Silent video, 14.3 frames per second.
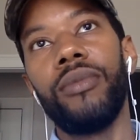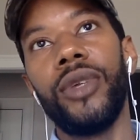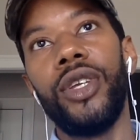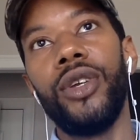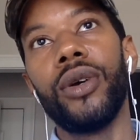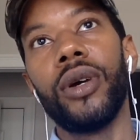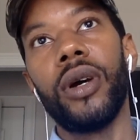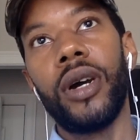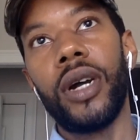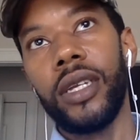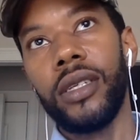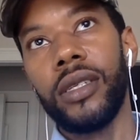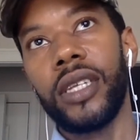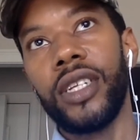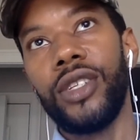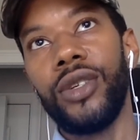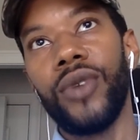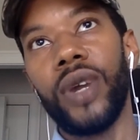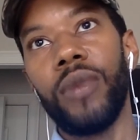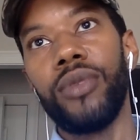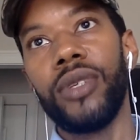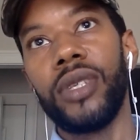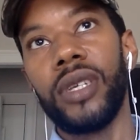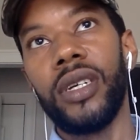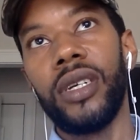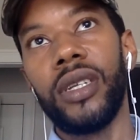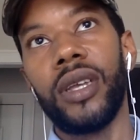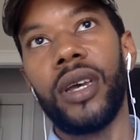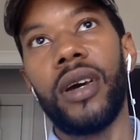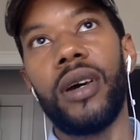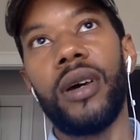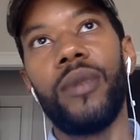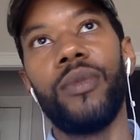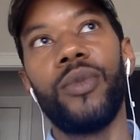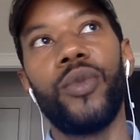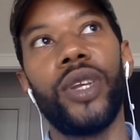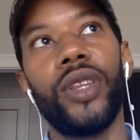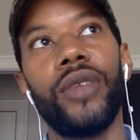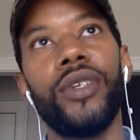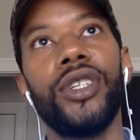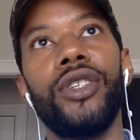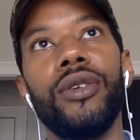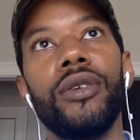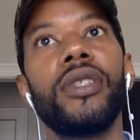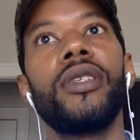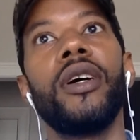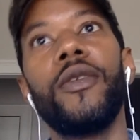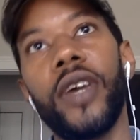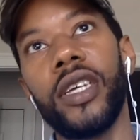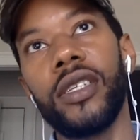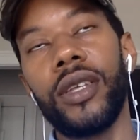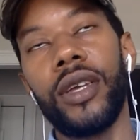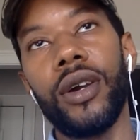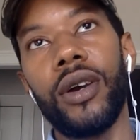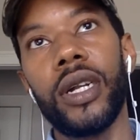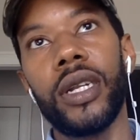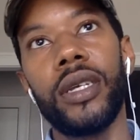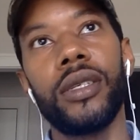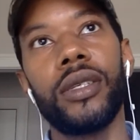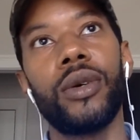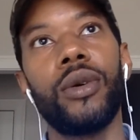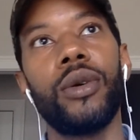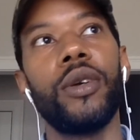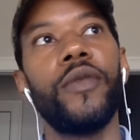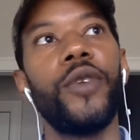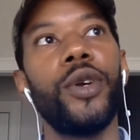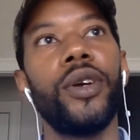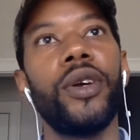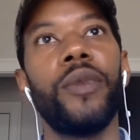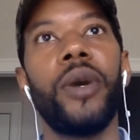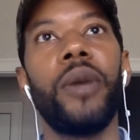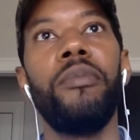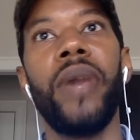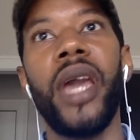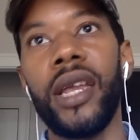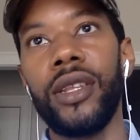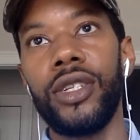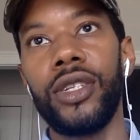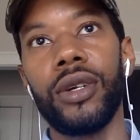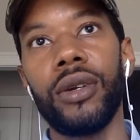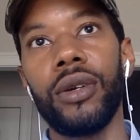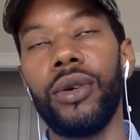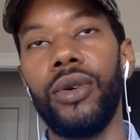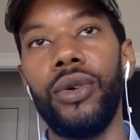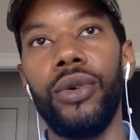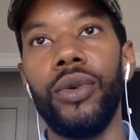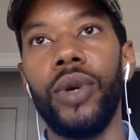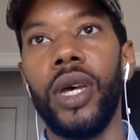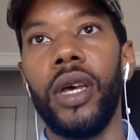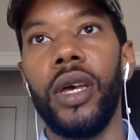your artist that you represent, whether it's yourself as the artist or if you're a manager who